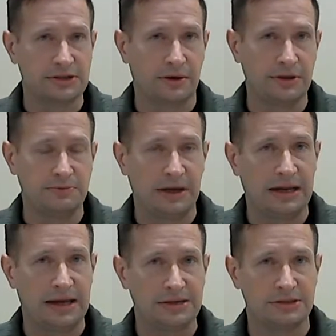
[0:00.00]
all these
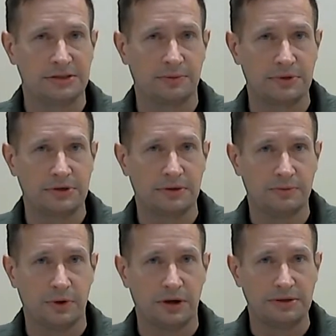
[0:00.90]
mitigations that
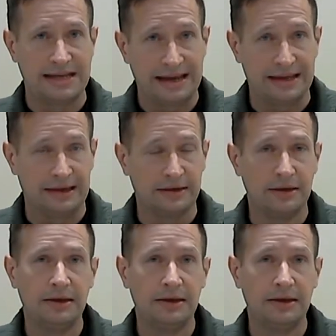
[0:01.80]
we're taking,